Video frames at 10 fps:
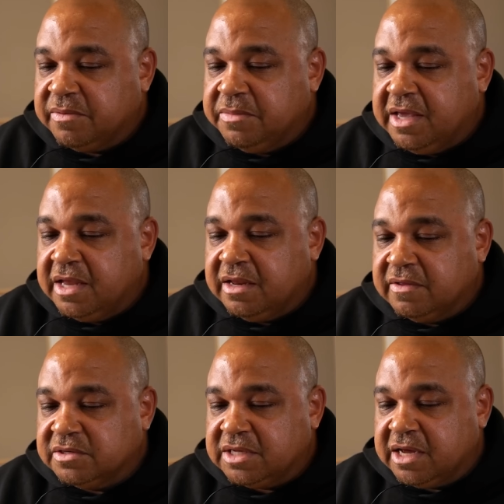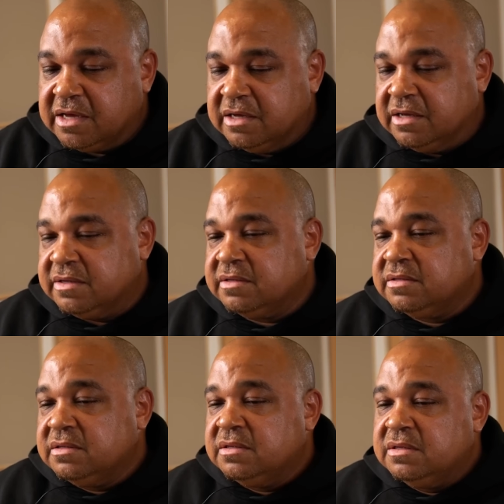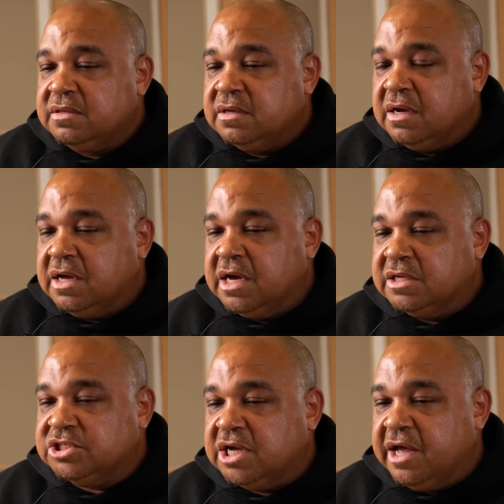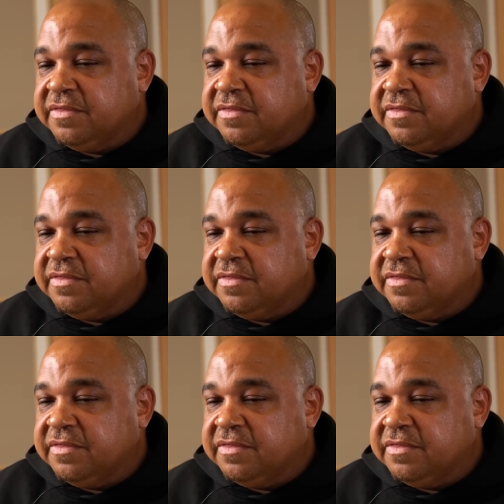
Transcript: the beginning, there's like a gunshot